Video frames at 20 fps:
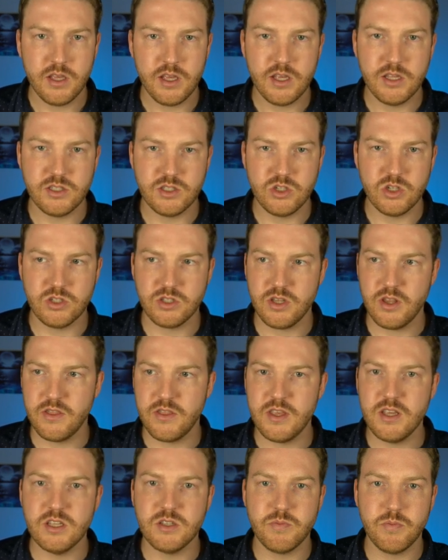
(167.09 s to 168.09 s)
is just
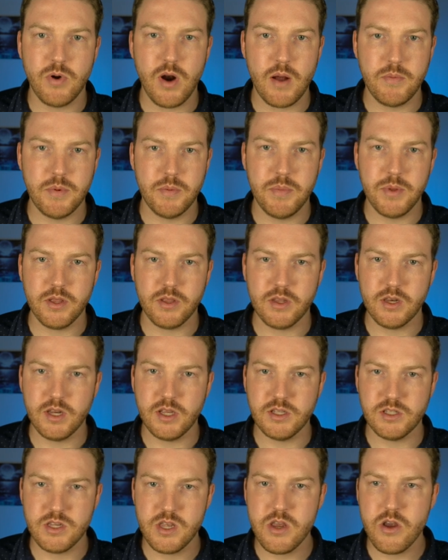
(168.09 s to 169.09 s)
these
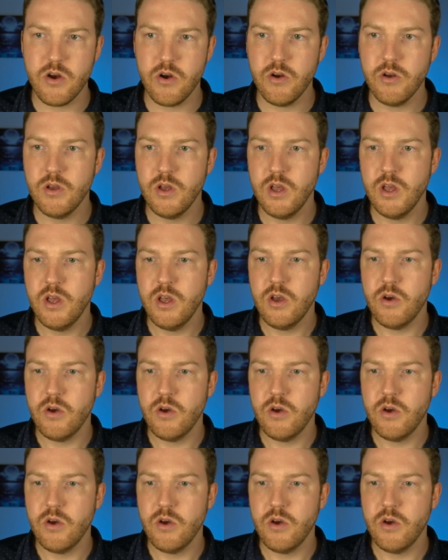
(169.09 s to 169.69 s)
probabilities here,